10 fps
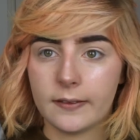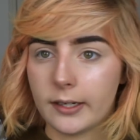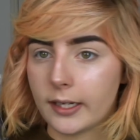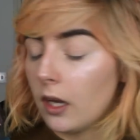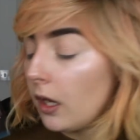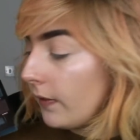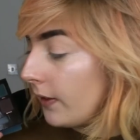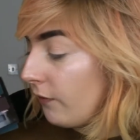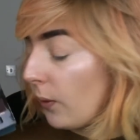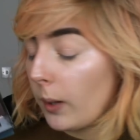Like, the
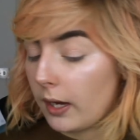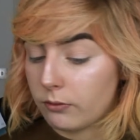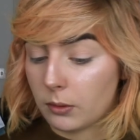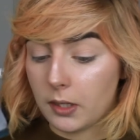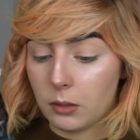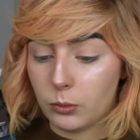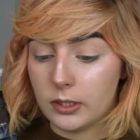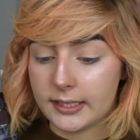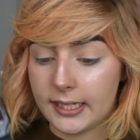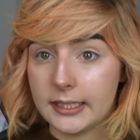fallout from them
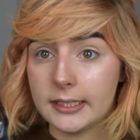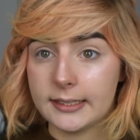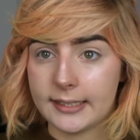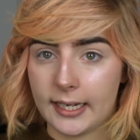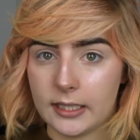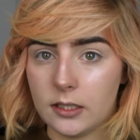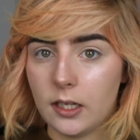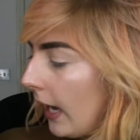was insane.